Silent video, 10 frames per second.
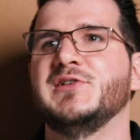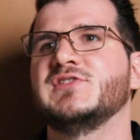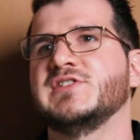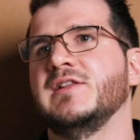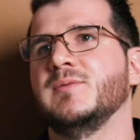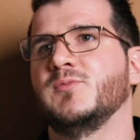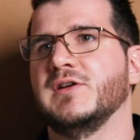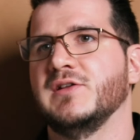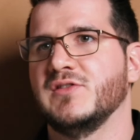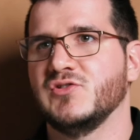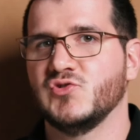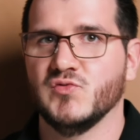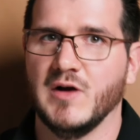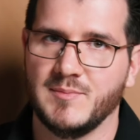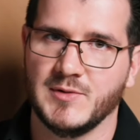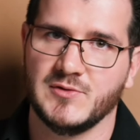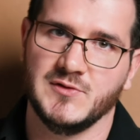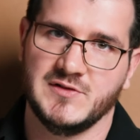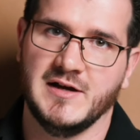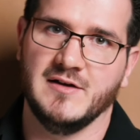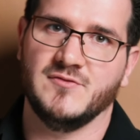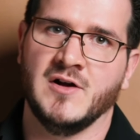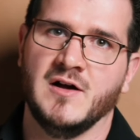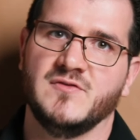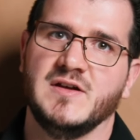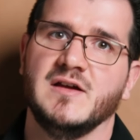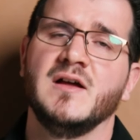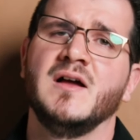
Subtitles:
celebrated the tropical side of coffee.